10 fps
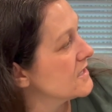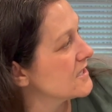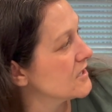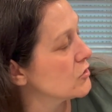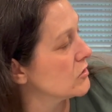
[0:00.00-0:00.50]

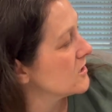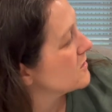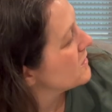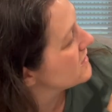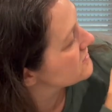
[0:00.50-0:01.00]

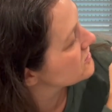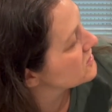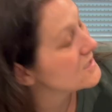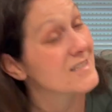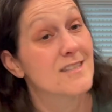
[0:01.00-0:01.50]

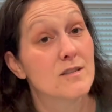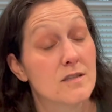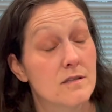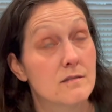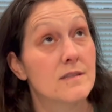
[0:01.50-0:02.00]

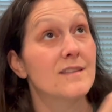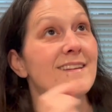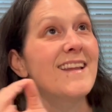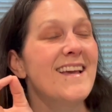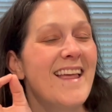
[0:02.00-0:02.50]
scents,
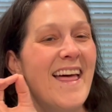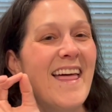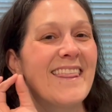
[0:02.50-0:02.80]
the,